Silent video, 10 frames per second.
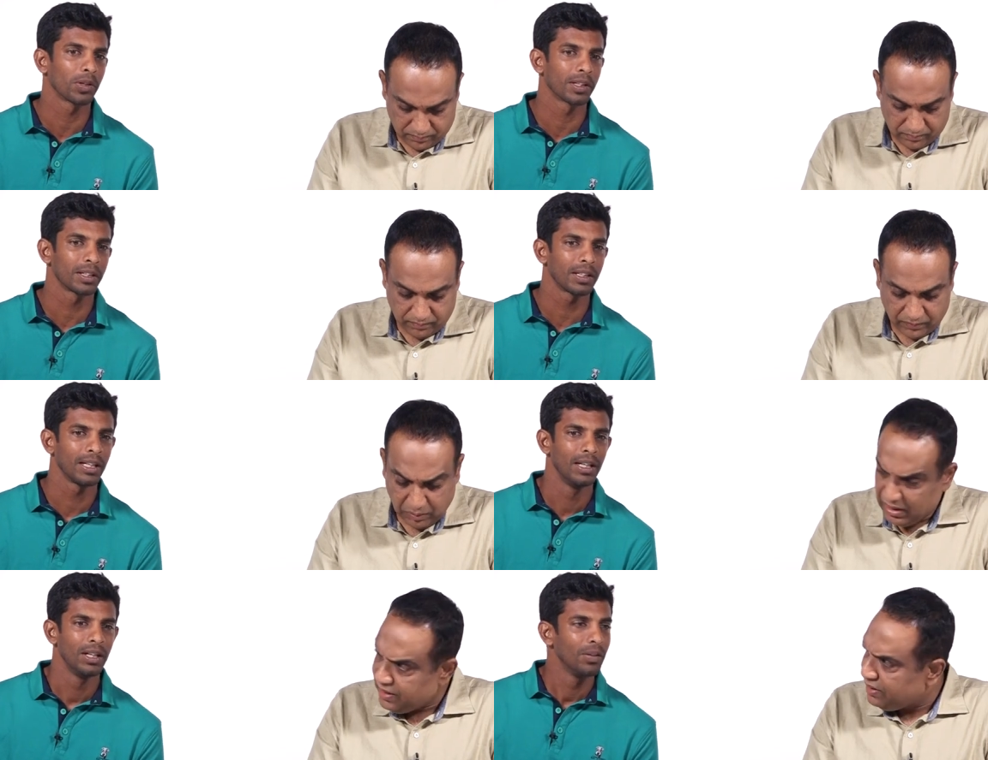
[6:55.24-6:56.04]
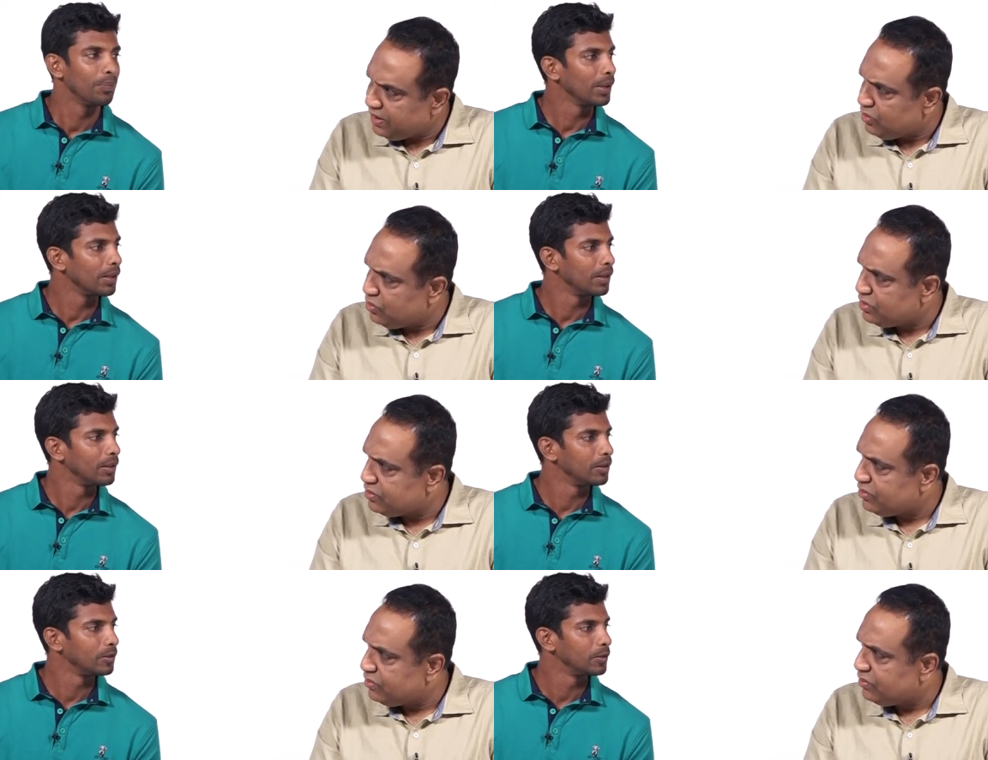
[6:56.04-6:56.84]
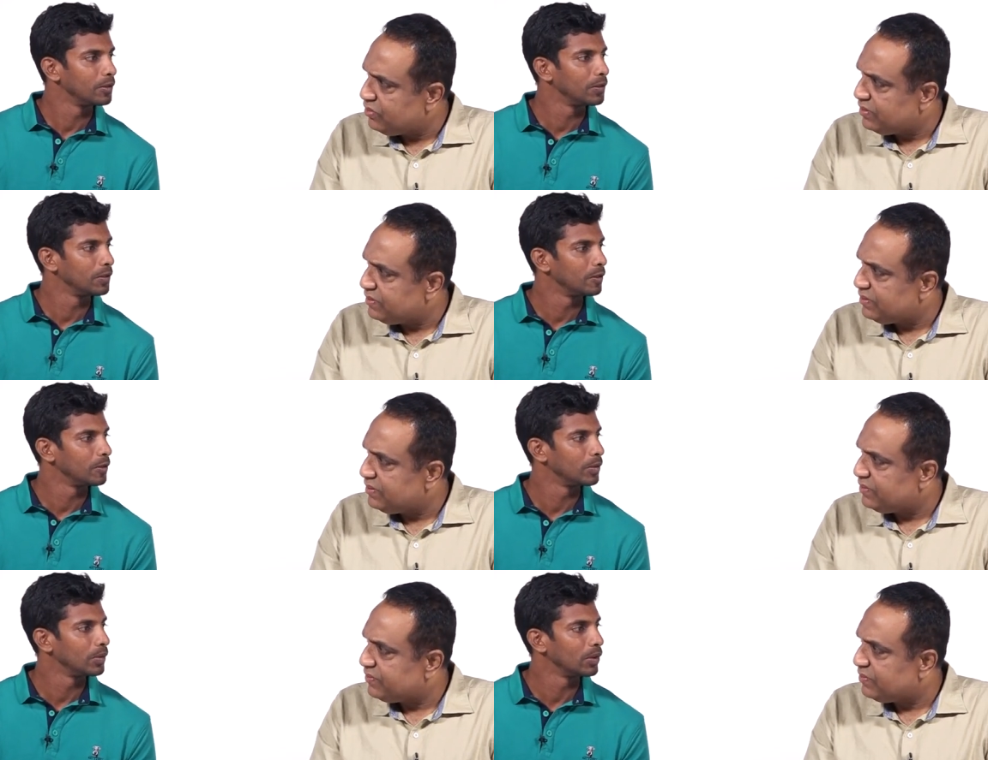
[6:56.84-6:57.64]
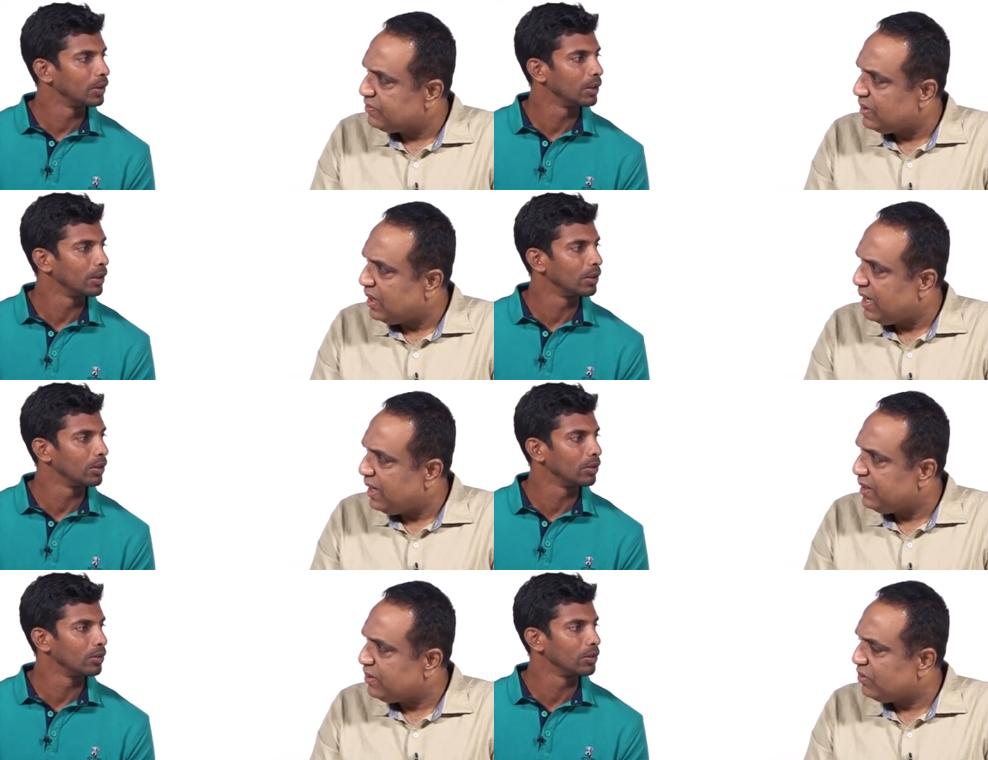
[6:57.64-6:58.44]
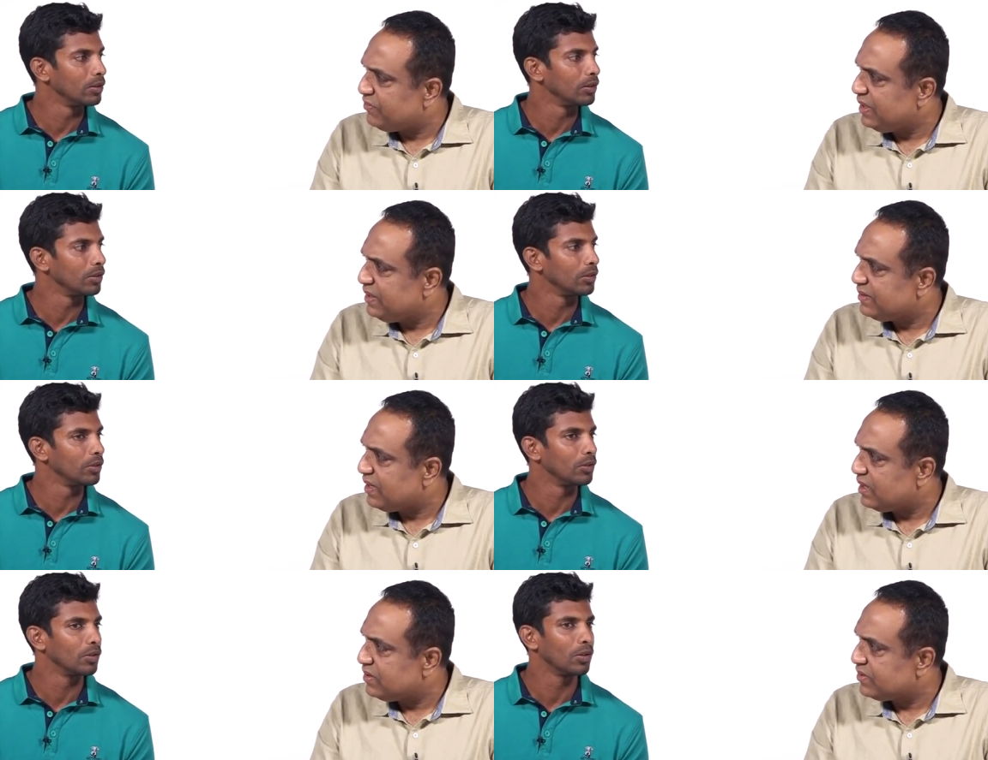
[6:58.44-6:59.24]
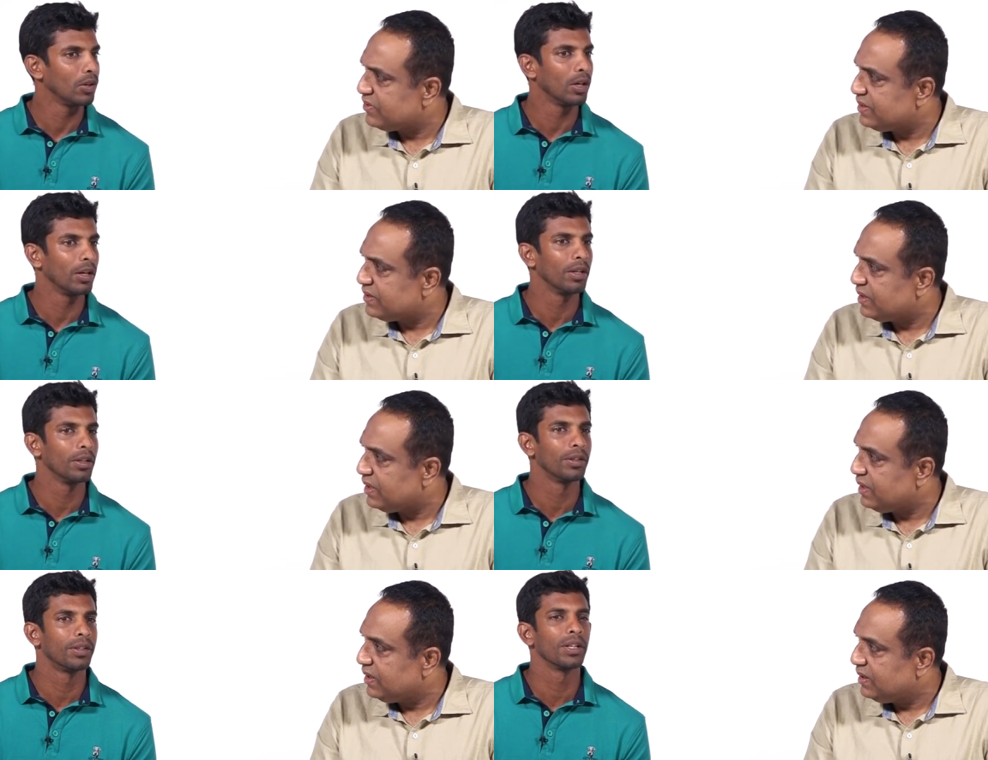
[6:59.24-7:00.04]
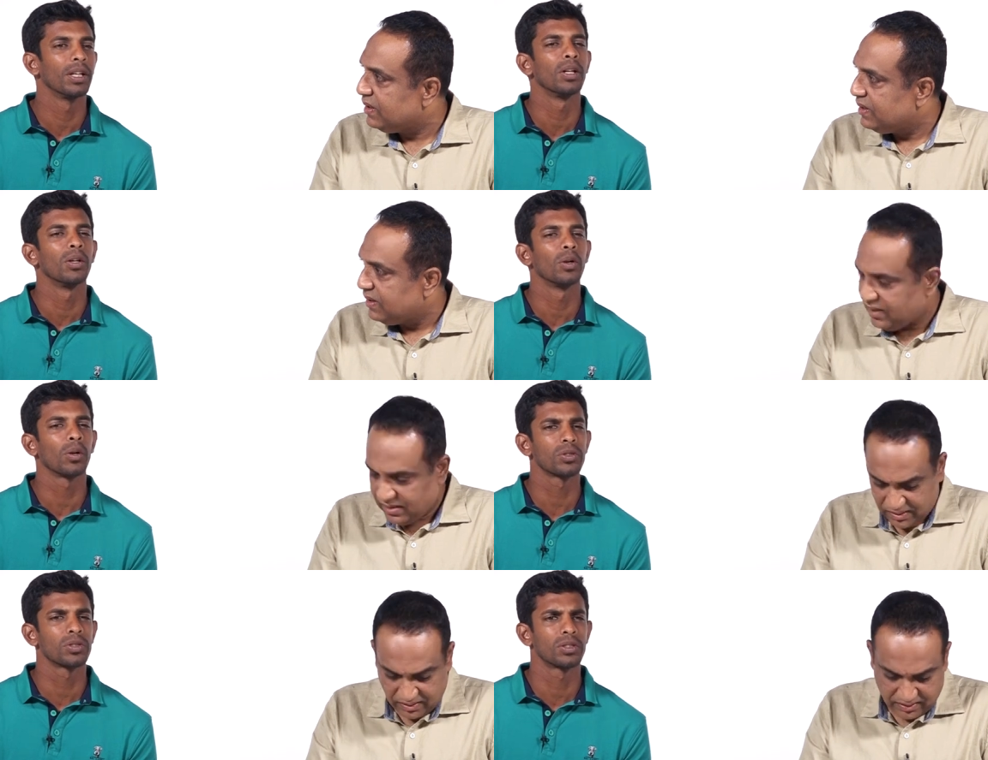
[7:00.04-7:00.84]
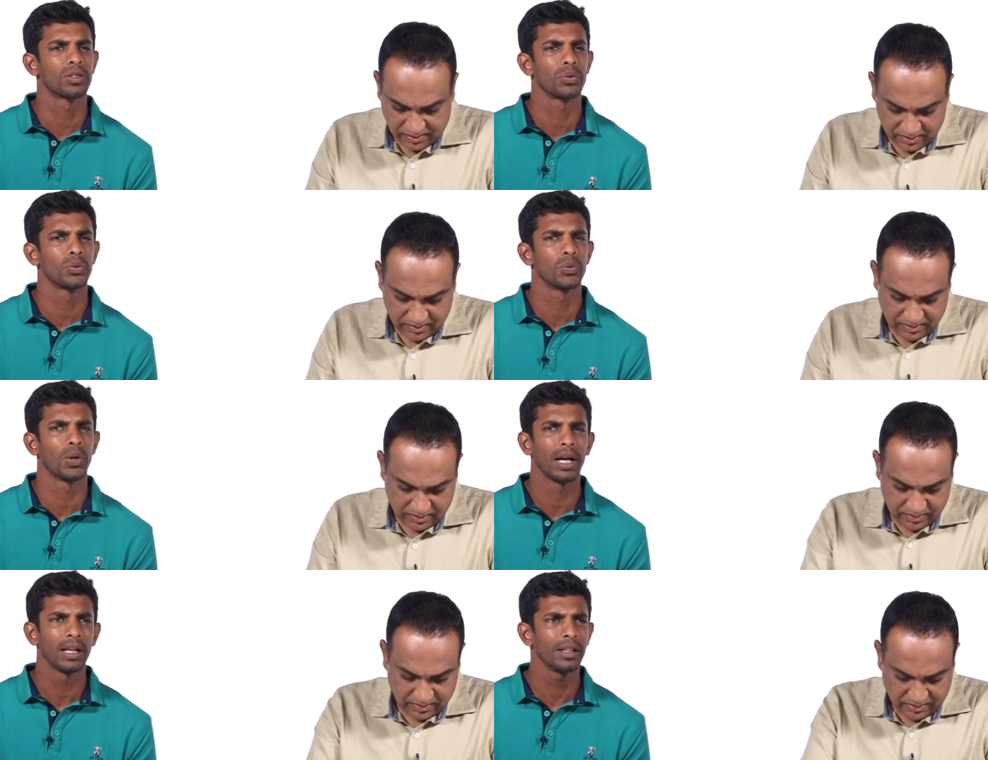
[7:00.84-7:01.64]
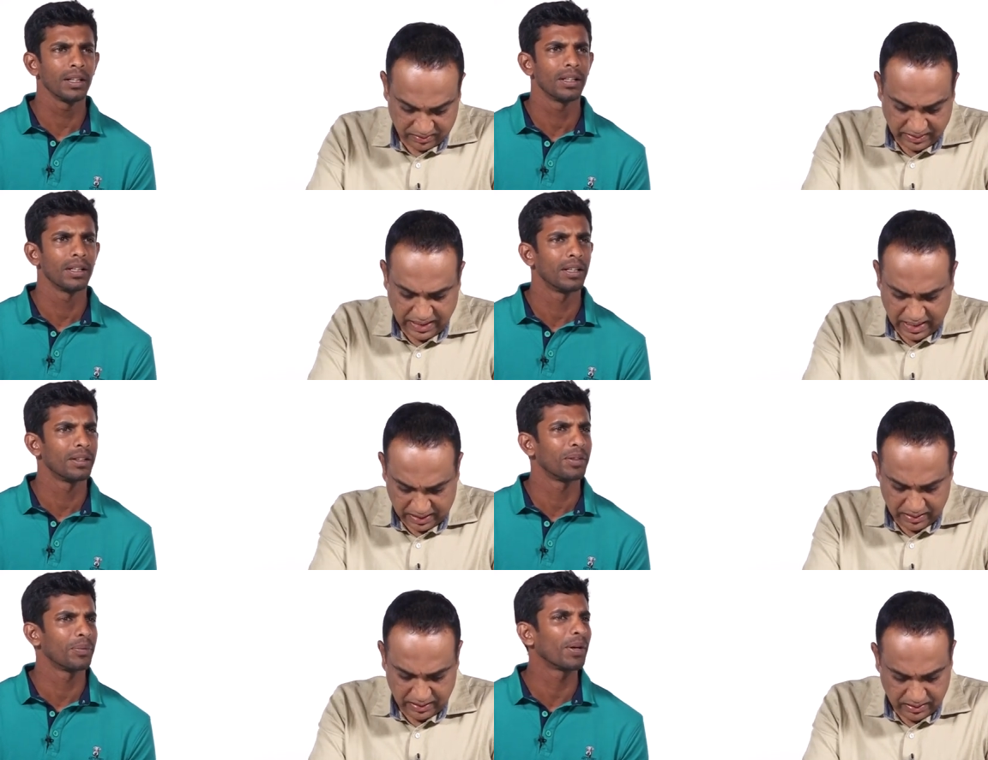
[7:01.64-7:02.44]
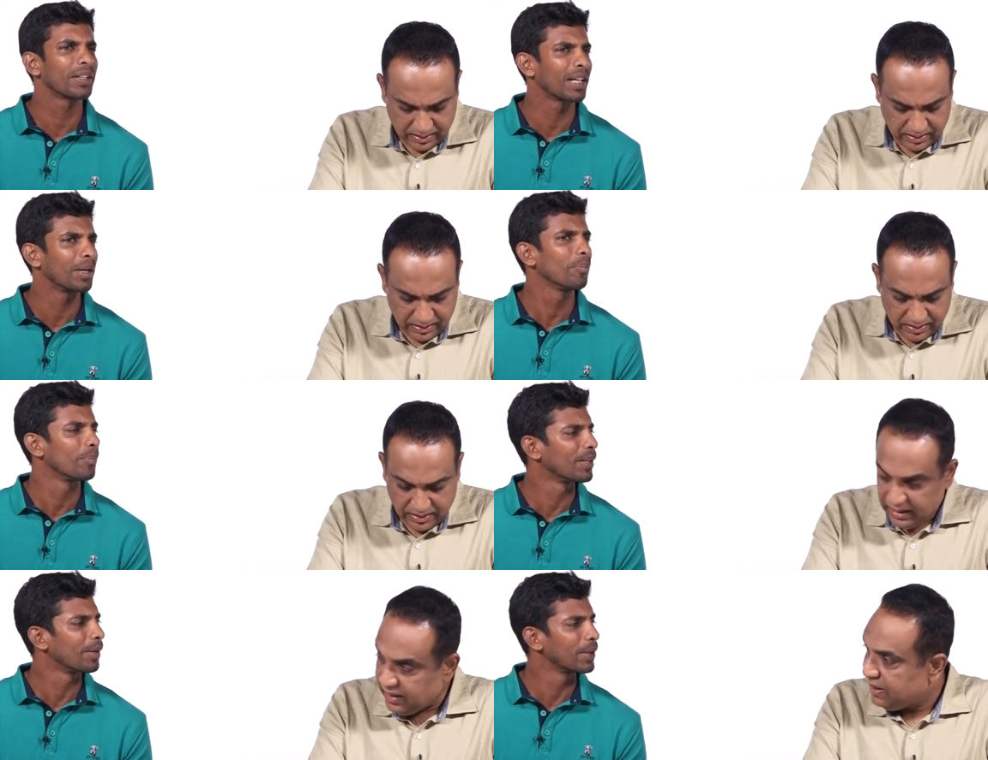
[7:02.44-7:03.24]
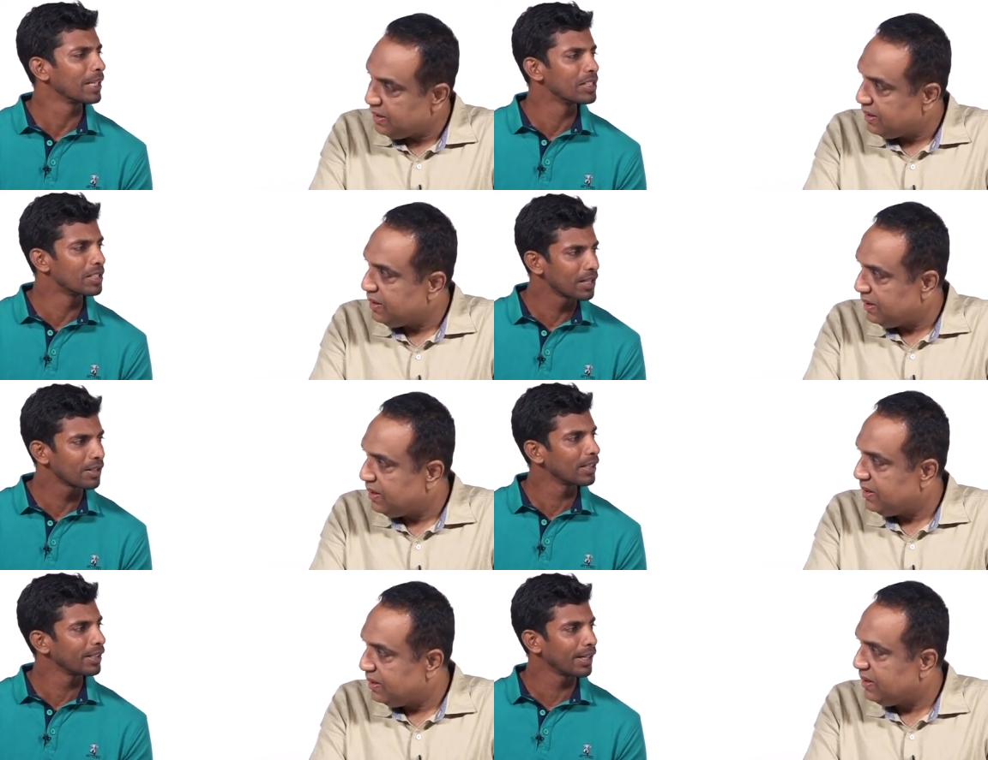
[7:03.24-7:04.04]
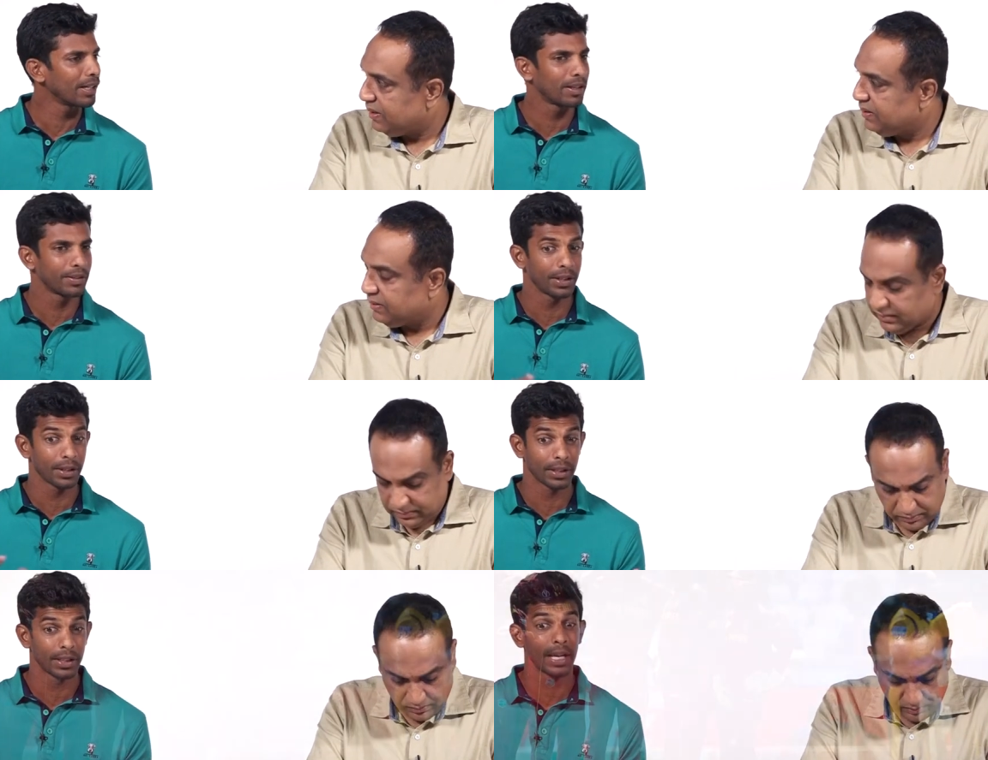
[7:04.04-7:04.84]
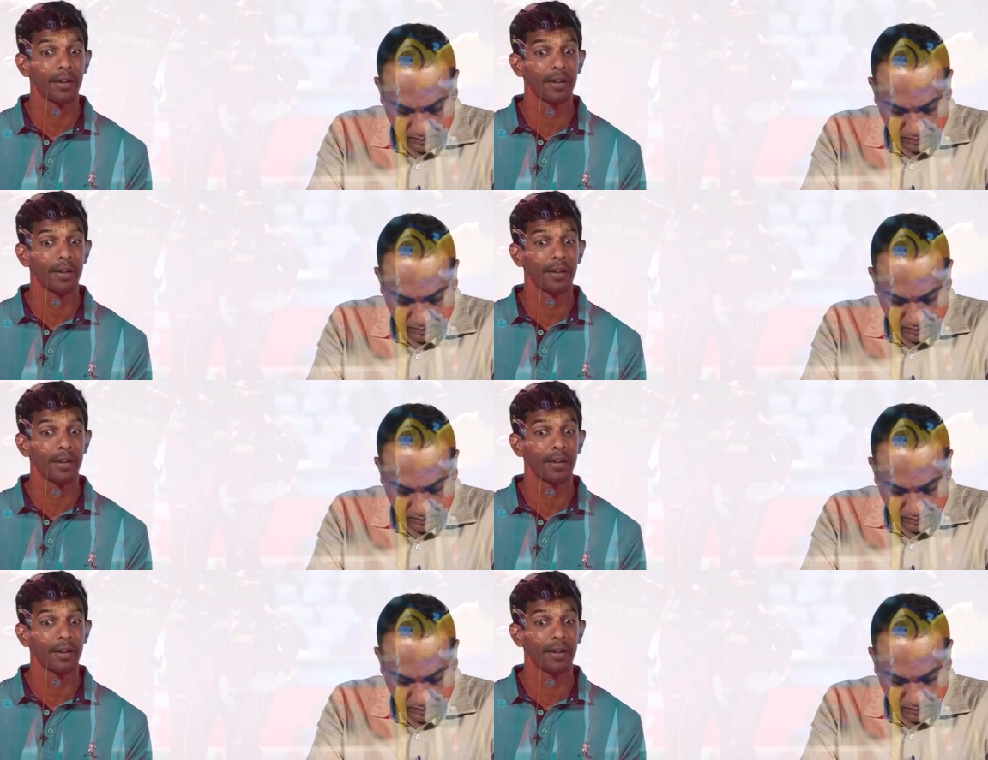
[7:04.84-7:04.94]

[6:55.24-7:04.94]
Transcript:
Speaker 1: cricket.
Speaker 2: But did they lose to uh, Ireland or Afghanistan just recently?
Speaker 1: They lost to Ireland. Yeah, uh, one game. Yeah. yeah. but in general, they are they they